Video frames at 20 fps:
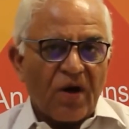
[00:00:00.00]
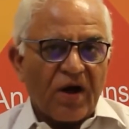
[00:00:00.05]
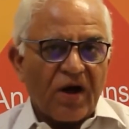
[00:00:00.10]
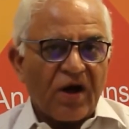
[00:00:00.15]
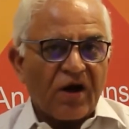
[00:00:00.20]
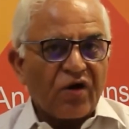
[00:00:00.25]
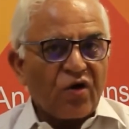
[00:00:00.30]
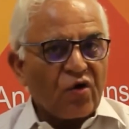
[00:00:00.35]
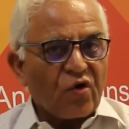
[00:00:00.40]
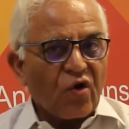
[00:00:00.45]

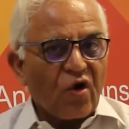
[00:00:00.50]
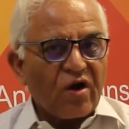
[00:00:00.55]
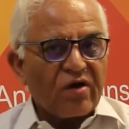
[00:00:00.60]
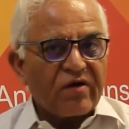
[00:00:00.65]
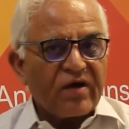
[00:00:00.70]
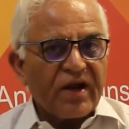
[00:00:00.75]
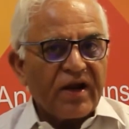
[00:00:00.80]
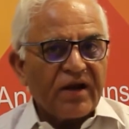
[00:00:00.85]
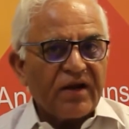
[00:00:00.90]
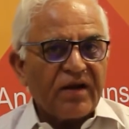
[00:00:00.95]
A
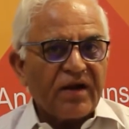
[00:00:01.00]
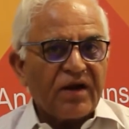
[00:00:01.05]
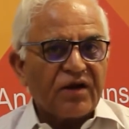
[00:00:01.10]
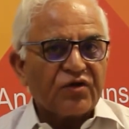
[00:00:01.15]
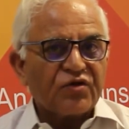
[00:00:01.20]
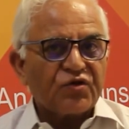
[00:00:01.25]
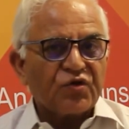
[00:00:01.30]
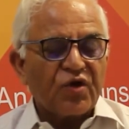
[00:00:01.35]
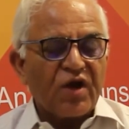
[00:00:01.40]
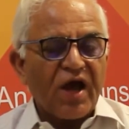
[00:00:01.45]
corollary
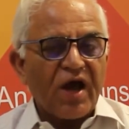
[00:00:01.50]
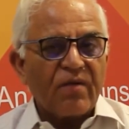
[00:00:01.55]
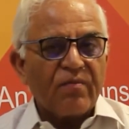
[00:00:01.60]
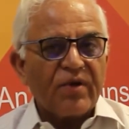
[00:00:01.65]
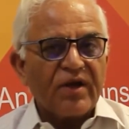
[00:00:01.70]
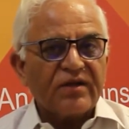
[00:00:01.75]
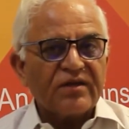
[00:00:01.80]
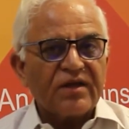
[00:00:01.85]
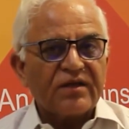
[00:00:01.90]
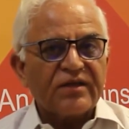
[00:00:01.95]
should have
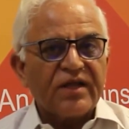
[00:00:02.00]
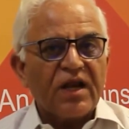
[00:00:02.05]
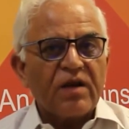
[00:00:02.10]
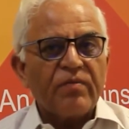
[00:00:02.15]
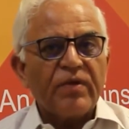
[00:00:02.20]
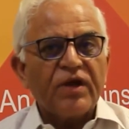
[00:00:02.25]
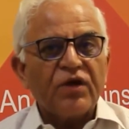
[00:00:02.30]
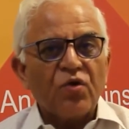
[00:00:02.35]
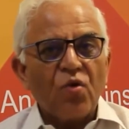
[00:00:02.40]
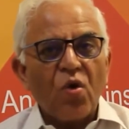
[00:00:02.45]
been that there will
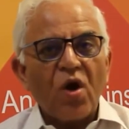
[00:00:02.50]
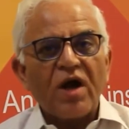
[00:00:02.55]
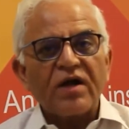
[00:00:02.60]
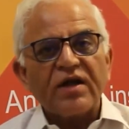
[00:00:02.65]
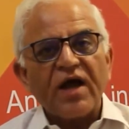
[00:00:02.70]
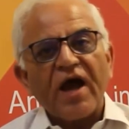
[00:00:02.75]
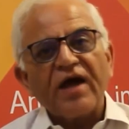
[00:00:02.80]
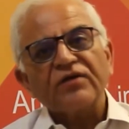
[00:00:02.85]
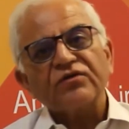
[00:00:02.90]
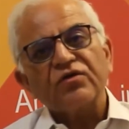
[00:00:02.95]
be no
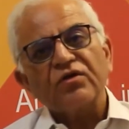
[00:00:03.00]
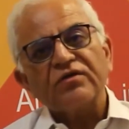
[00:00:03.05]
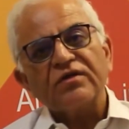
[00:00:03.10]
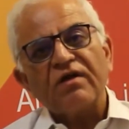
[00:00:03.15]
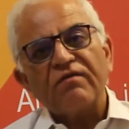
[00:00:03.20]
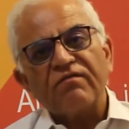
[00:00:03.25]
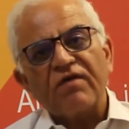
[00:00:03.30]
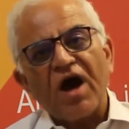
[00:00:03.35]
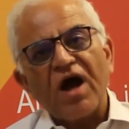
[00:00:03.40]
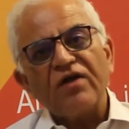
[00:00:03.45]
attacks on
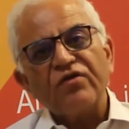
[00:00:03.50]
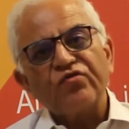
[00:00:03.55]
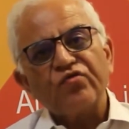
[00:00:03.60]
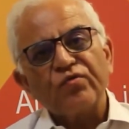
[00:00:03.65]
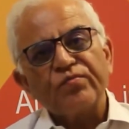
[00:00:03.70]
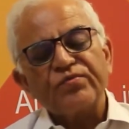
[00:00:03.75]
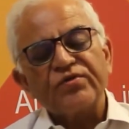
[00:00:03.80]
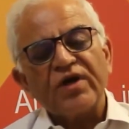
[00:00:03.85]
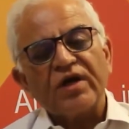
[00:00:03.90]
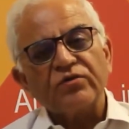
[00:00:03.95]
the Afghan
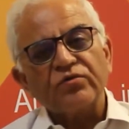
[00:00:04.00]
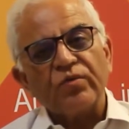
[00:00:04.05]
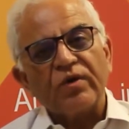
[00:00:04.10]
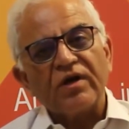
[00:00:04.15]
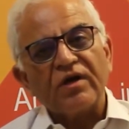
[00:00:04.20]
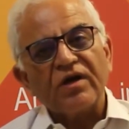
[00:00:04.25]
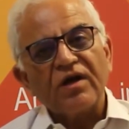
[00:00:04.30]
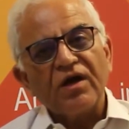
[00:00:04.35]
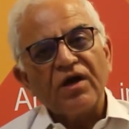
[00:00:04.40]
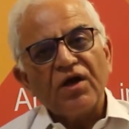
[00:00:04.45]
troops as
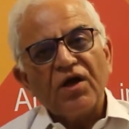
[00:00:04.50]
well.